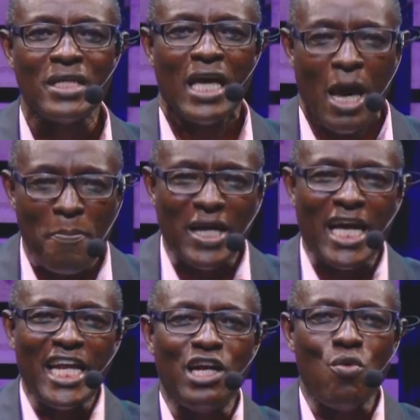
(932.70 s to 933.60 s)
A
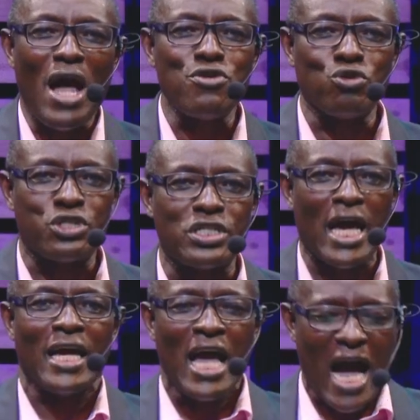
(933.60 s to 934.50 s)
beginning where you
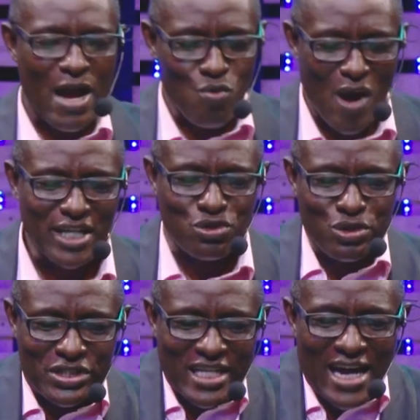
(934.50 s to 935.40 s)
say, I want to
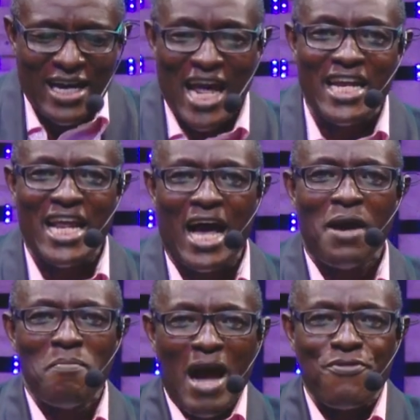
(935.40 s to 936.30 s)
surrender
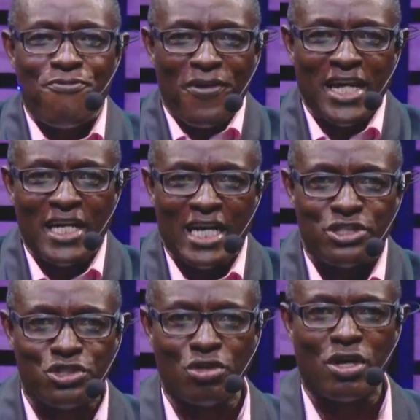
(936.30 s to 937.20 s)
my
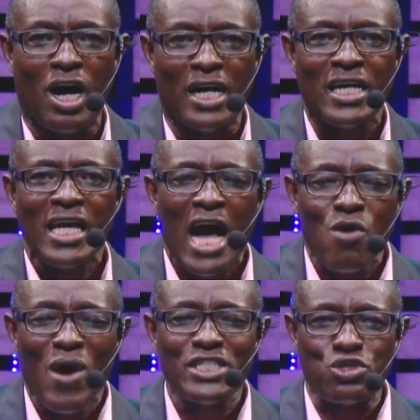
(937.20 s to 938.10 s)
failures to God. I
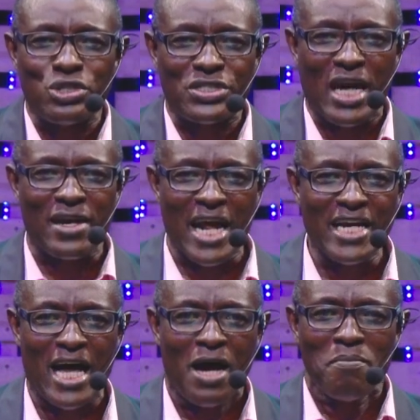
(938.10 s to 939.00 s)
want to
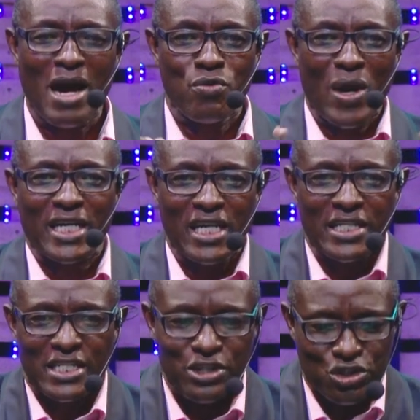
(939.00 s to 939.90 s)
surrender my
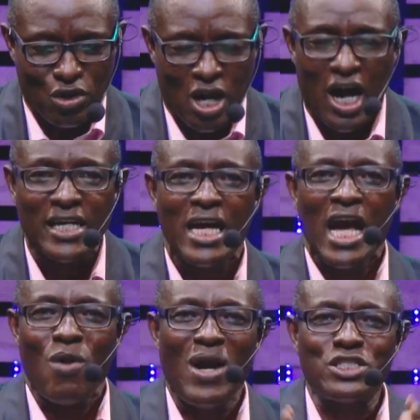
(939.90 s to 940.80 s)
weaknesses to God.
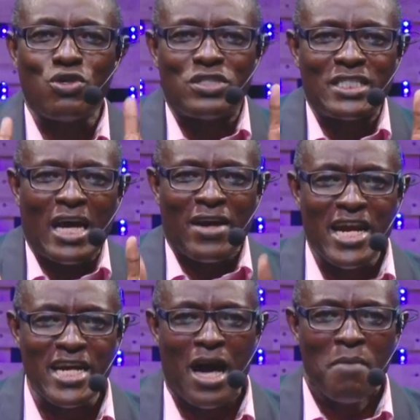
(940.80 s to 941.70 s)
I want to
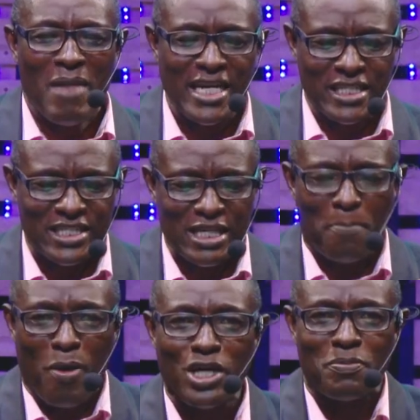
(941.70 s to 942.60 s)
surrender my
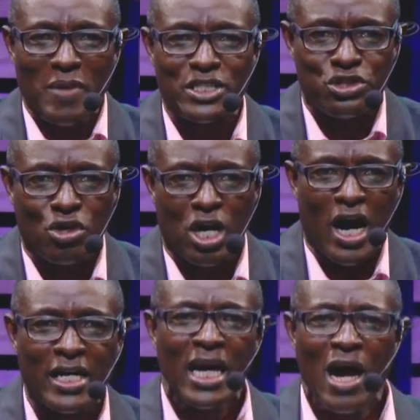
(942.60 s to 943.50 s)
disappointments to
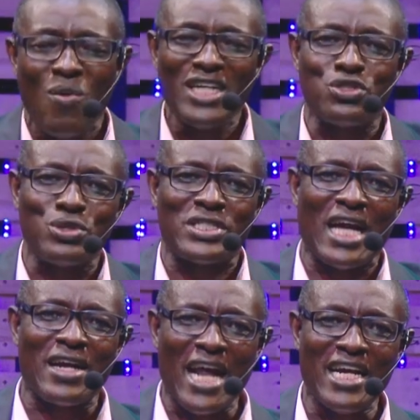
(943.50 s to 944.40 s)
God. I want to
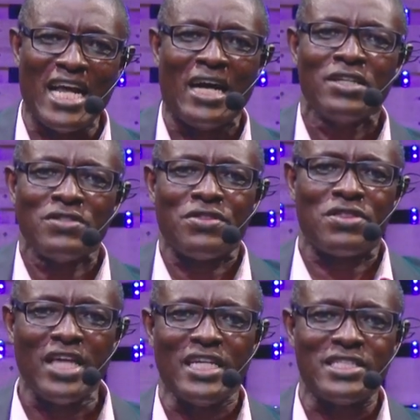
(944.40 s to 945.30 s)
surrender the
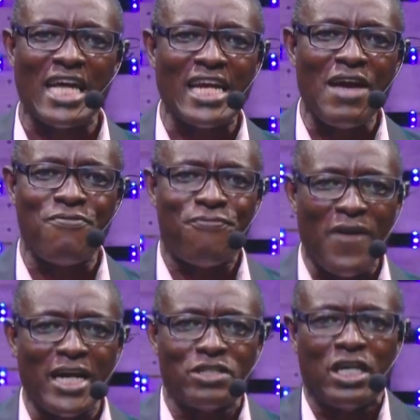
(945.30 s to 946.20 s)
things that I
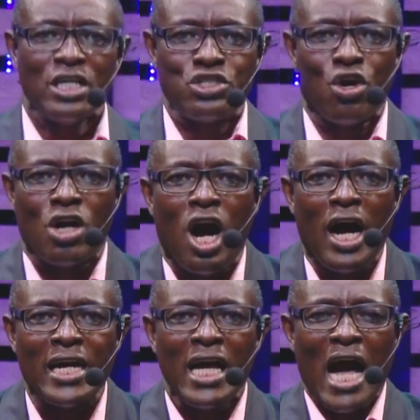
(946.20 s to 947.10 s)
failed to
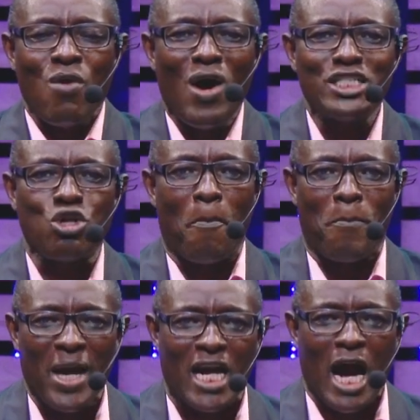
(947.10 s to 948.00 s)
God. I want to
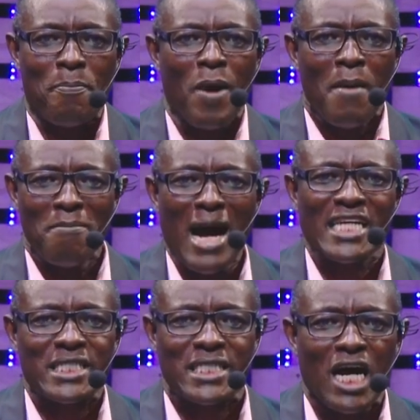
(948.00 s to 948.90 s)
pick up
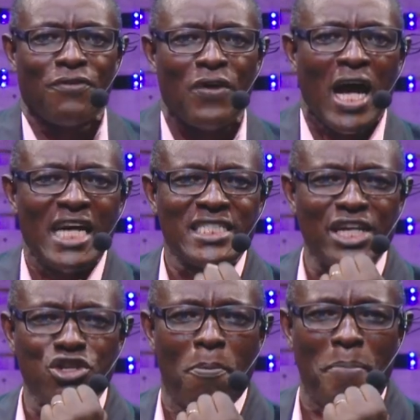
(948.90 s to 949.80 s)
myself as a
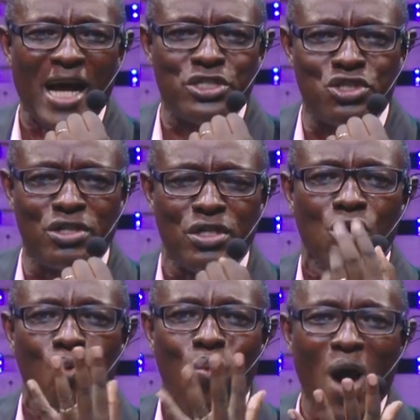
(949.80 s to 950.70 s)
new person.
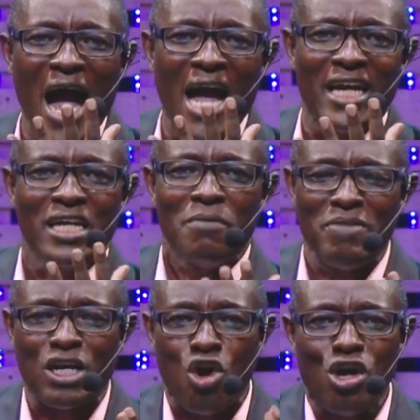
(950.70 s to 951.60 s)
Why?
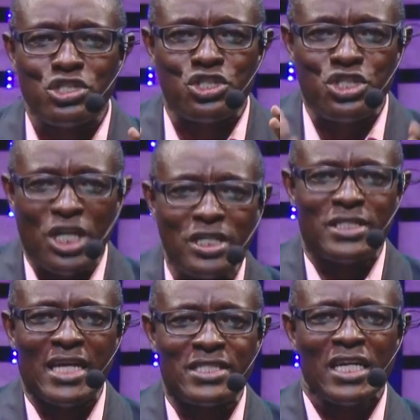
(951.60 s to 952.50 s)
Because
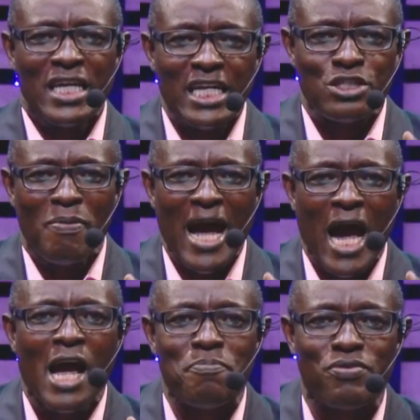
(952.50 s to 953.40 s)
Jesus is my
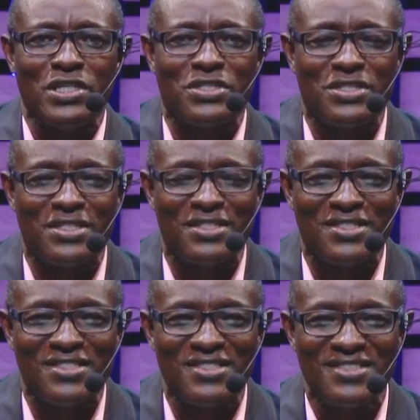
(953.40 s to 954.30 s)
high priest.
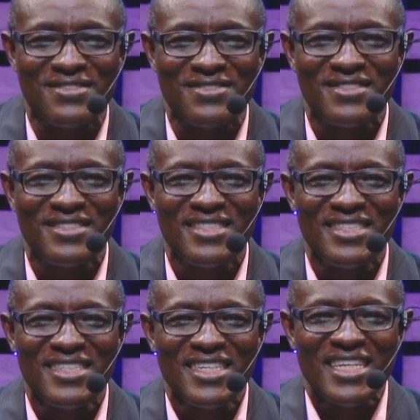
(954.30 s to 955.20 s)

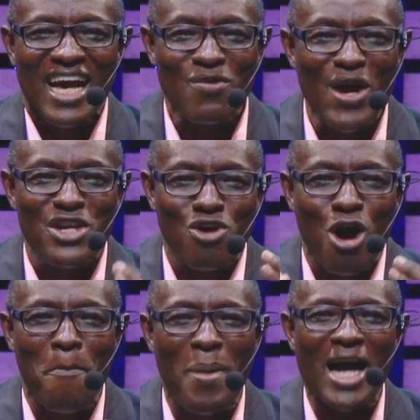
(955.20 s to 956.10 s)
And when you
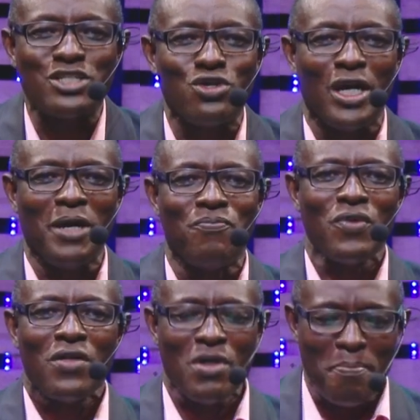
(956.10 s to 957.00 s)
go back to him,
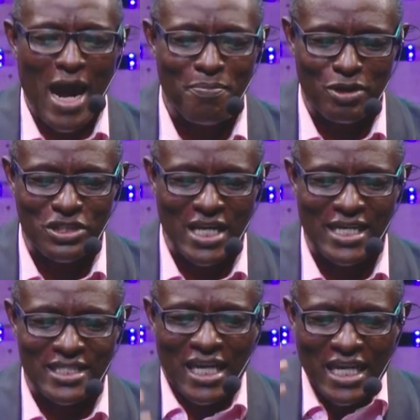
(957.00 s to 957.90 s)
the Bible
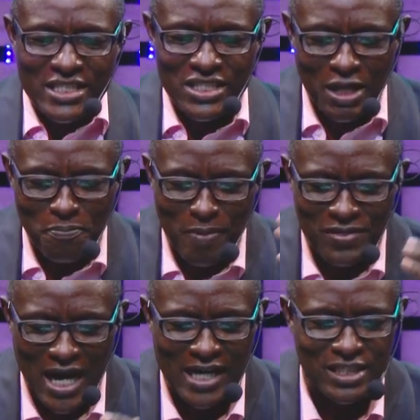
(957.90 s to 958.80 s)
says he
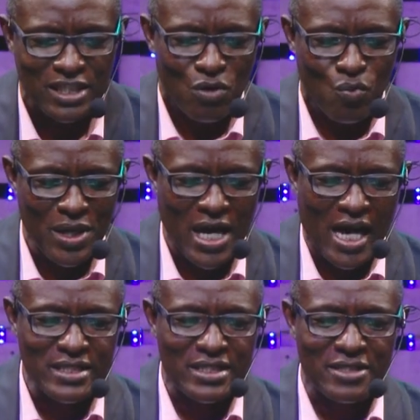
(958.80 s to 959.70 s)
sympathizes with
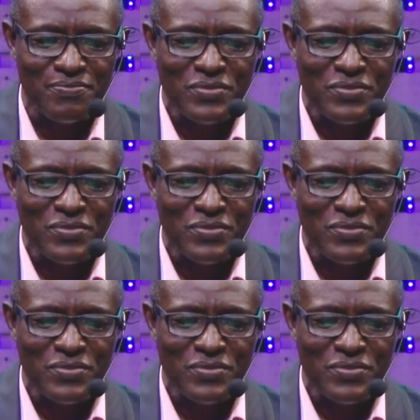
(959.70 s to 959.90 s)
us.